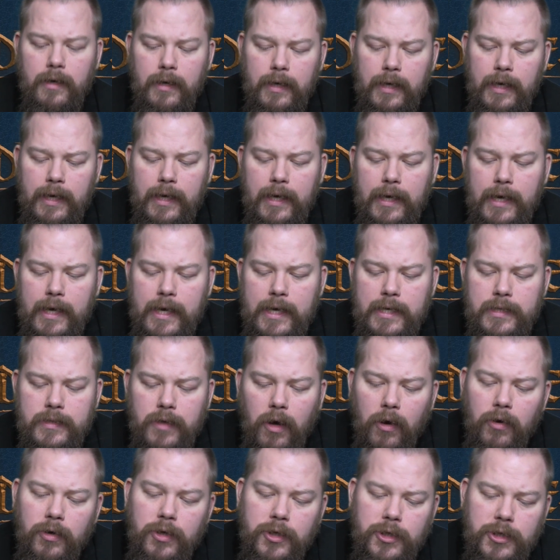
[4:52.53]
he is
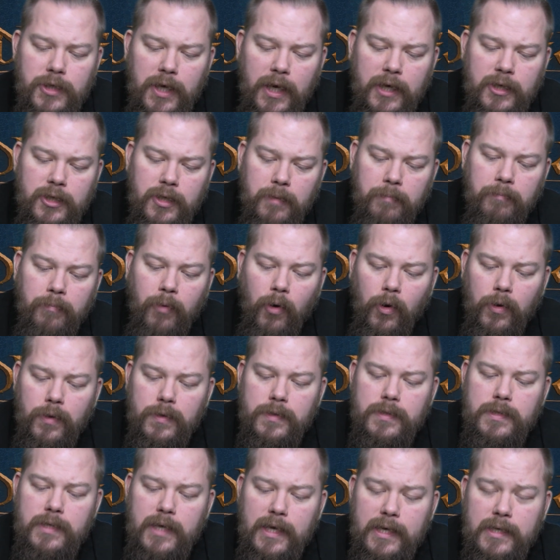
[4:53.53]
unchanged in points.